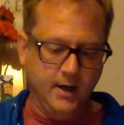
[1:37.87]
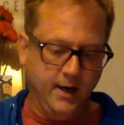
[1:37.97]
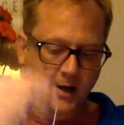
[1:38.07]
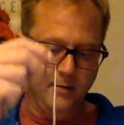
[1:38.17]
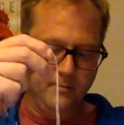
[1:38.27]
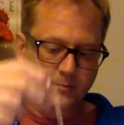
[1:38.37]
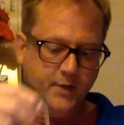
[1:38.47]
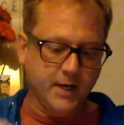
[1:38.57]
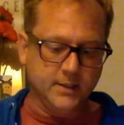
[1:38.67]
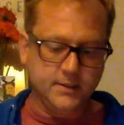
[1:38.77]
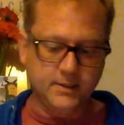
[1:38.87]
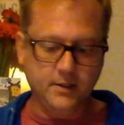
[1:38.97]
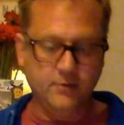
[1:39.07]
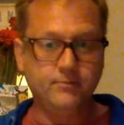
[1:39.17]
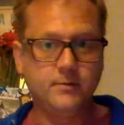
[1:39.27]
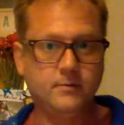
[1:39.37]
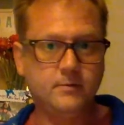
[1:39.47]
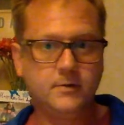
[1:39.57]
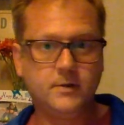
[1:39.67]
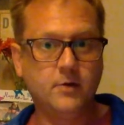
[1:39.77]
because you
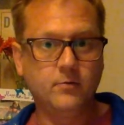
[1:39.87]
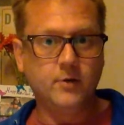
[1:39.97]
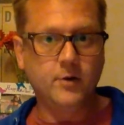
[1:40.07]
don't